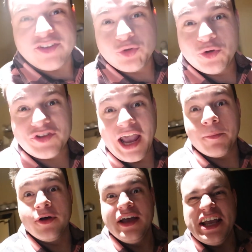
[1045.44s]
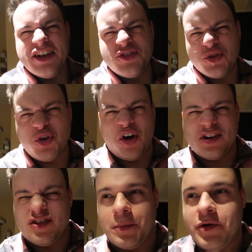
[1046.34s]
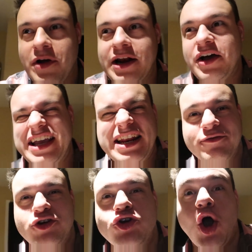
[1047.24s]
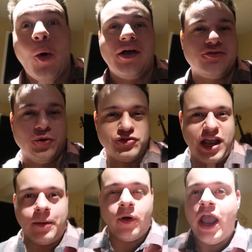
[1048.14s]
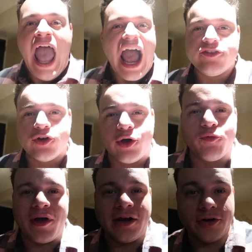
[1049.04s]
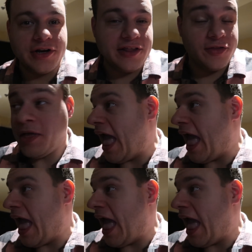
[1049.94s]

I stole his camera. He's still talking to somebody right now. He didn't even know I stole his camera. I took it right underneath. him.